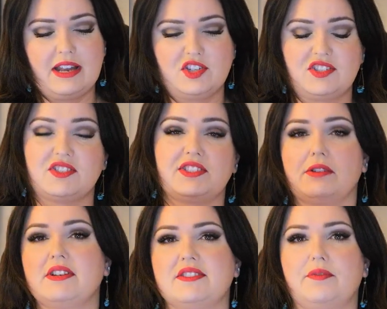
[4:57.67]
just a
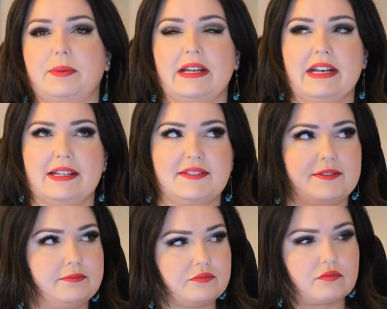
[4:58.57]
series of
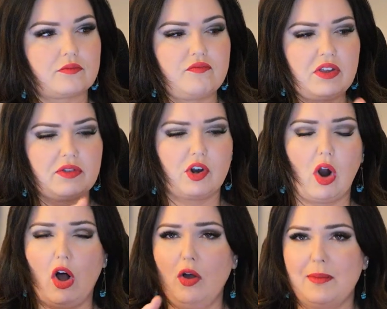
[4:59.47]
planets
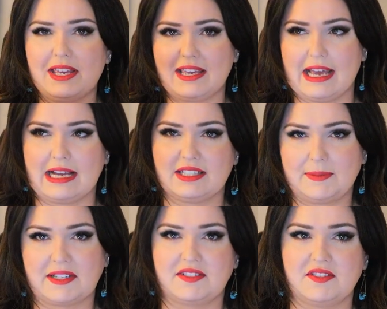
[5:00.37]
they're all making
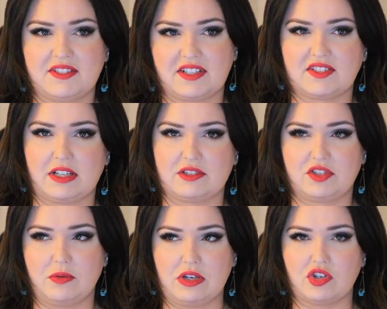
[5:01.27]
aspects and sextiles
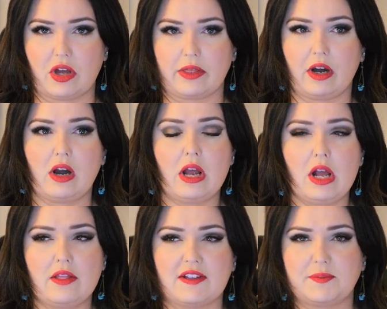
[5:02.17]
to each other
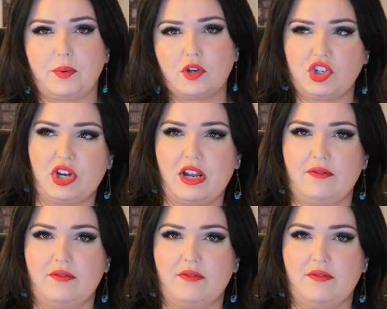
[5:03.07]
that's pushing